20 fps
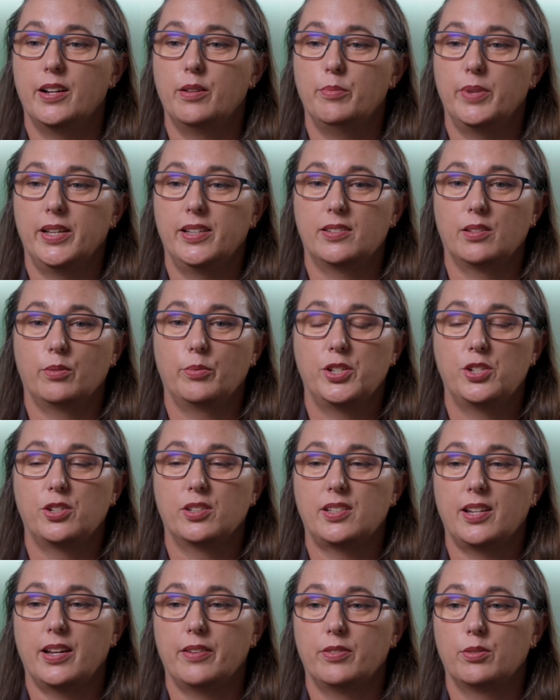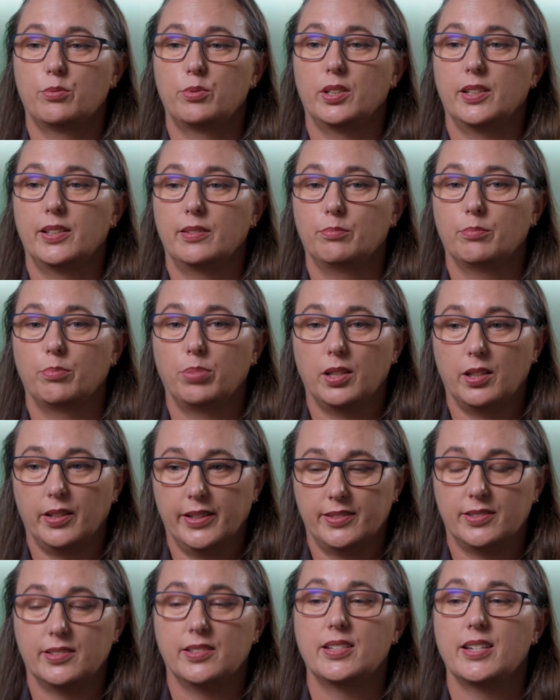it means that we just have a really
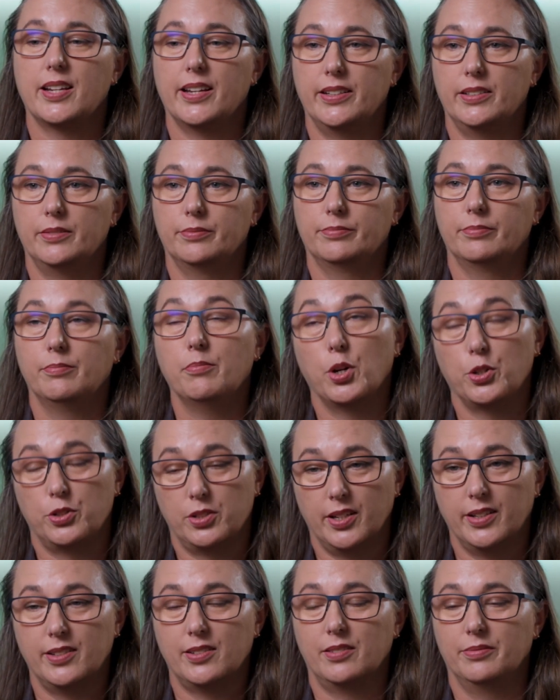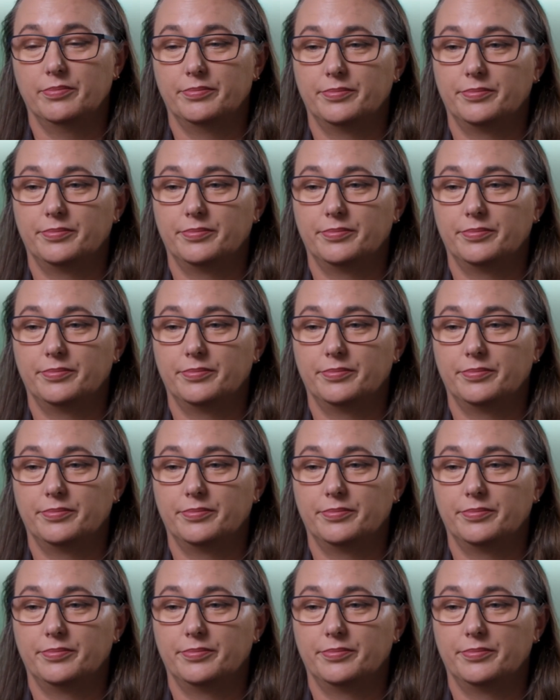pleasant day most days.